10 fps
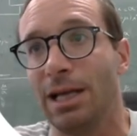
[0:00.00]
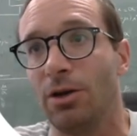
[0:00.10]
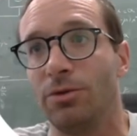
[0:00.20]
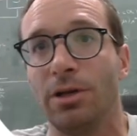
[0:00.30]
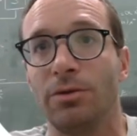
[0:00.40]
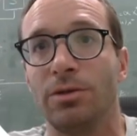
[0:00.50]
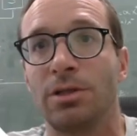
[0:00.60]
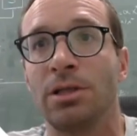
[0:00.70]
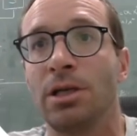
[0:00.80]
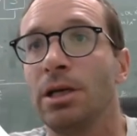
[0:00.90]
the
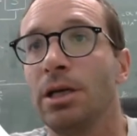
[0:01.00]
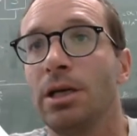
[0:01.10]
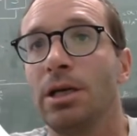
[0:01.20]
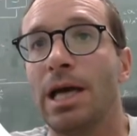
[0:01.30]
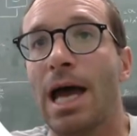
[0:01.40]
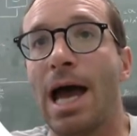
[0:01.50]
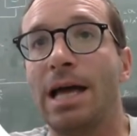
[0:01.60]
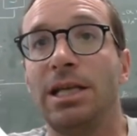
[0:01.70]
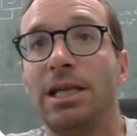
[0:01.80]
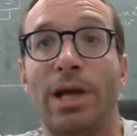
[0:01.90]
notes.
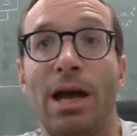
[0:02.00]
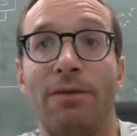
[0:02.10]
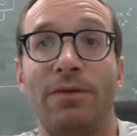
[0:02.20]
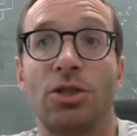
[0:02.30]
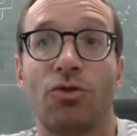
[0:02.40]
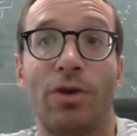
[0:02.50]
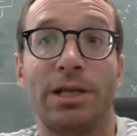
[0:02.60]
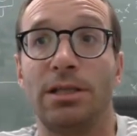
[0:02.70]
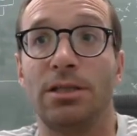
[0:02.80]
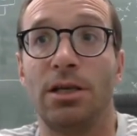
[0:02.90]
And yeah, we have
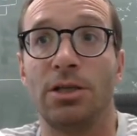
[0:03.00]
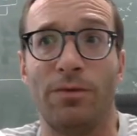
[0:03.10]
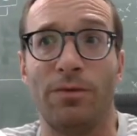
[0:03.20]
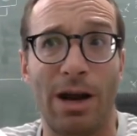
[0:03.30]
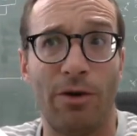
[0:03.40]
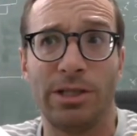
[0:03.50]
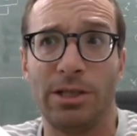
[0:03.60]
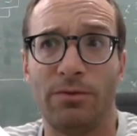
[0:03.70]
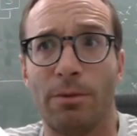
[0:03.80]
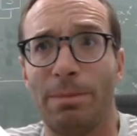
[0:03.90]
integrated sort of
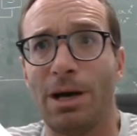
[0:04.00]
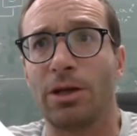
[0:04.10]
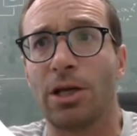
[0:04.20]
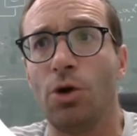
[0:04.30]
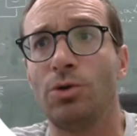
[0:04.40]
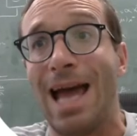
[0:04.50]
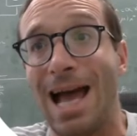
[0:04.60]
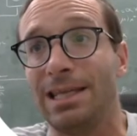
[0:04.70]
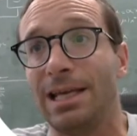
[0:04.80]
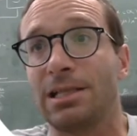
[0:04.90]
narrative about the code
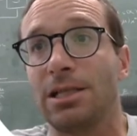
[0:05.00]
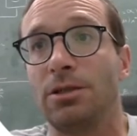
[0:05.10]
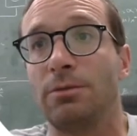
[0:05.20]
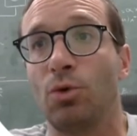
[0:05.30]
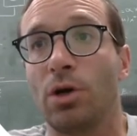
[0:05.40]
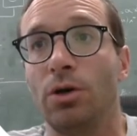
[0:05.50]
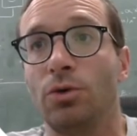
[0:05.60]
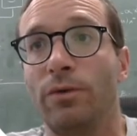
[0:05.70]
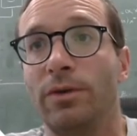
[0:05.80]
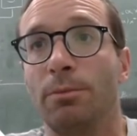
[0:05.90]
and executable
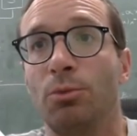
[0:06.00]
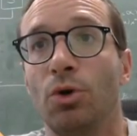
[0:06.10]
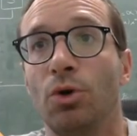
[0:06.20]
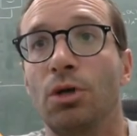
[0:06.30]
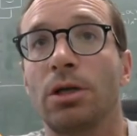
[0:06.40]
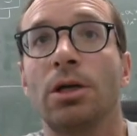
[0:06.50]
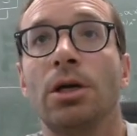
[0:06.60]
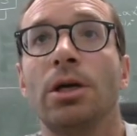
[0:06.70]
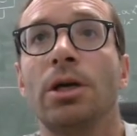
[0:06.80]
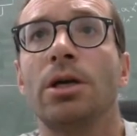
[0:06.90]
code within the book.
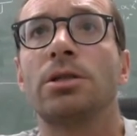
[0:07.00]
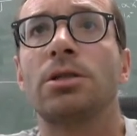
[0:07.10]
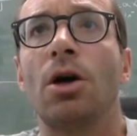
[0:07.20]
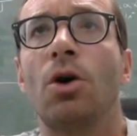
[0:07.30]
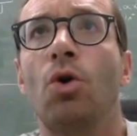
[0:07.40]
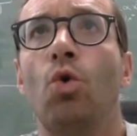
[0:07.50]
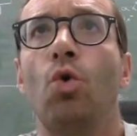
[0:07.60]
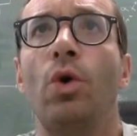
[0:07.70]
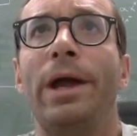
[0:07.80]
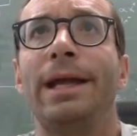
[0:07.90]

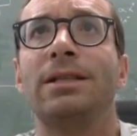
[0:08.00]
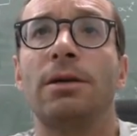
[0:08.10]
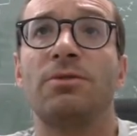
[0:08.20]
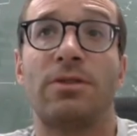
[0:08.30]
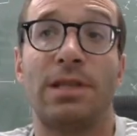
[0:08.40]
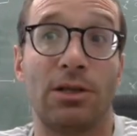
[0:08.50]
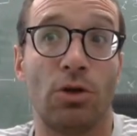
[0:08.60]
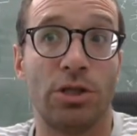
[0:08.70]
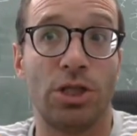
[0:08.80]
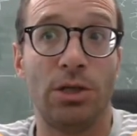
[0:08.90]
So in terms of
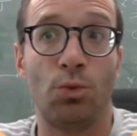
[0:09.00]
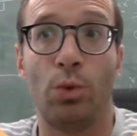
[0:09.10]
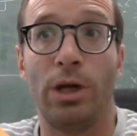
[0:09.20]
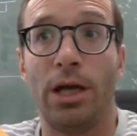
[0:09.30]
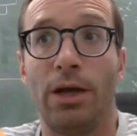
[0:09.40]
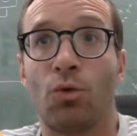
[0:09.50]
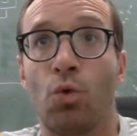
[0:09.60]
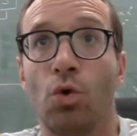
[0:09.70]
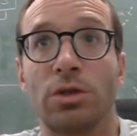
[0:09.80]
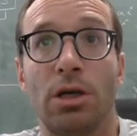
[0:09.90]
technology, with
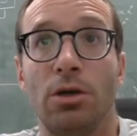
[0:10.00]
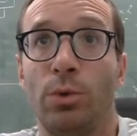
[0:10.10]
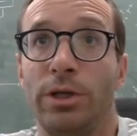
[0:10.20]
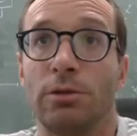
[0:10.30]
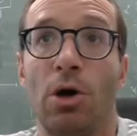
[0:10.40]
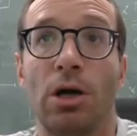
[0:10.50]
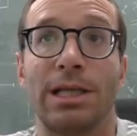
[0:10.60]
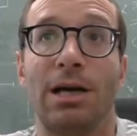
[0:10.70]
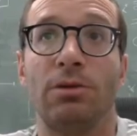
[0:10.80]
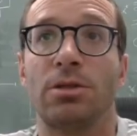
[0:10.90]
Quarto, we use
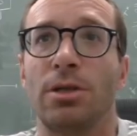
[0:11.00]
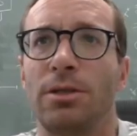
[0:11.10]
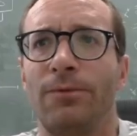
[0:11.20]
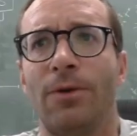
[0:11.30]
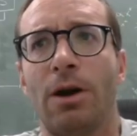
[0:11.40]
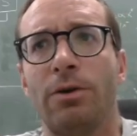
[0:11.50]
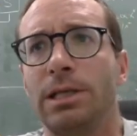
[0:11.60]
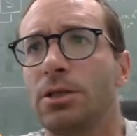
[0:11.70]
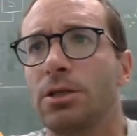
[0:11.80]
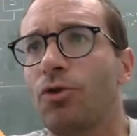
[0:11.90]
Markdown, so it's very
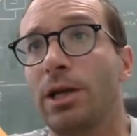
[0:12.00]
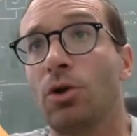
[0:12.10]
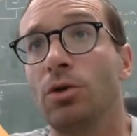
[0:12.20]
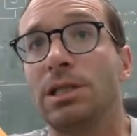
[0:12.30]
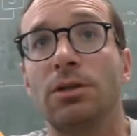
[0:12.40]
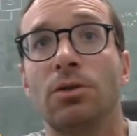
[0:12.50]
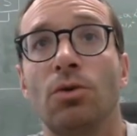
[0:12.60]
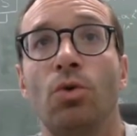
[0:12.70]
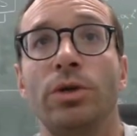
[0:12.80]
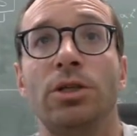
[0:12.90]
easy to create content.
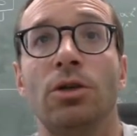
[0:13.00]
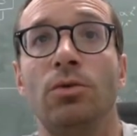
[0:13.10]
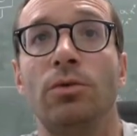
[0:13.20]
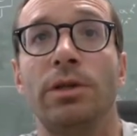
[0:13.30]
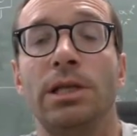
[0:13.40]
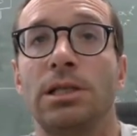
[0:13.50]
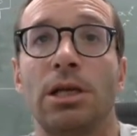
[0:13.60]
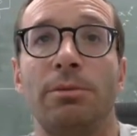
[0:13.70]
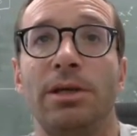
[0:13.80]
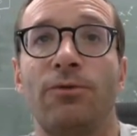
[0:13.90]
All you do, this is
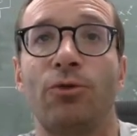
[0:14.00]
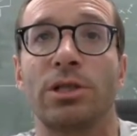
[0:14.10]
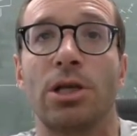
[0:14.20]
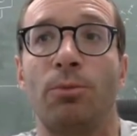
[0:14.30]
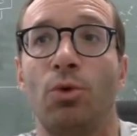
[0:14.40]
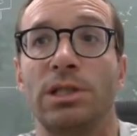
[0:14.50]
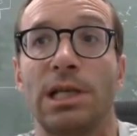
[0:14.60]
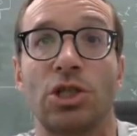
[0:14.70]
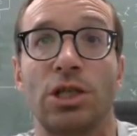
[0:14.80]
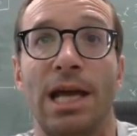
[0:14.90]
going to be, for example, a
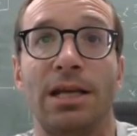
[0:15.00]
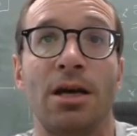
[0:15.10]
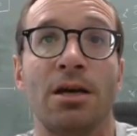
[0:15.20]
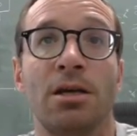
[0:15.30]
section header,